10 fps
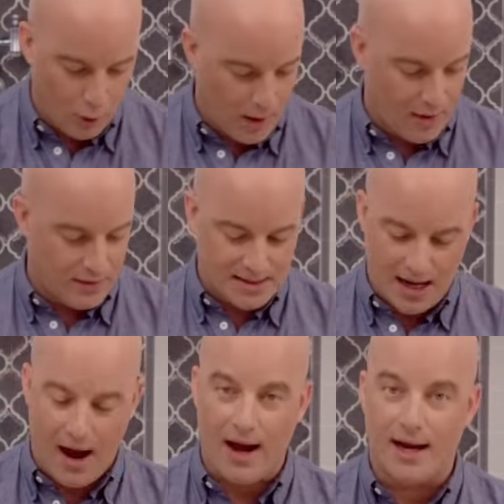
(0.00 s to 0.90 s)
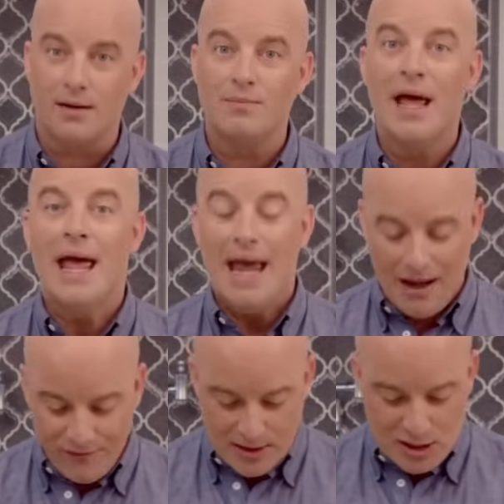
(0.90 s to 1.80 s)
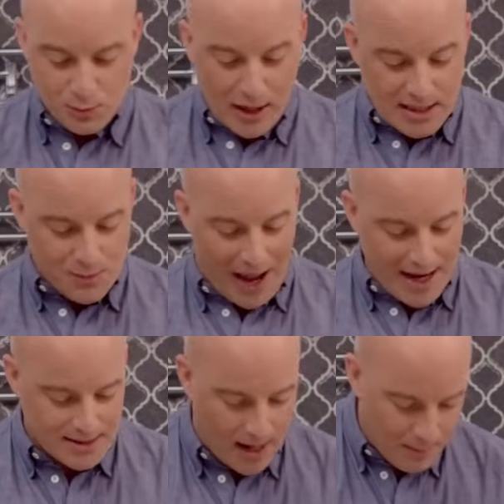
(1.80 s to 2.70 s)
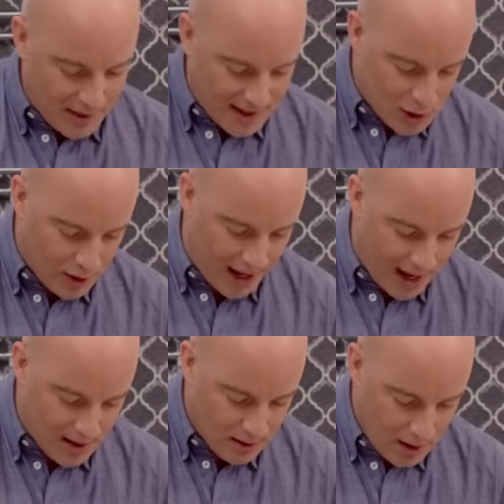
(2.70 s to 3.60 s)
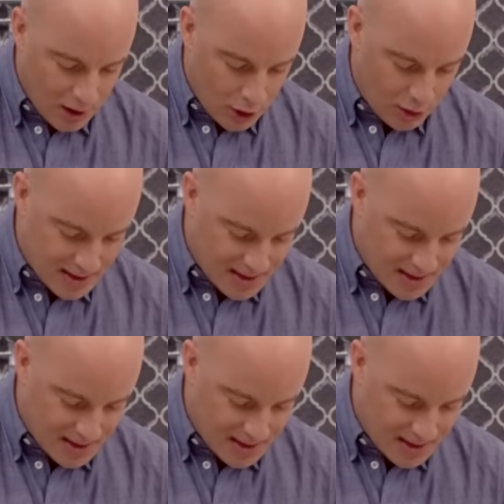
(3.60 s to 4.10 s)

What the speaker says: around the side. And if it springs back some, that's okay. You can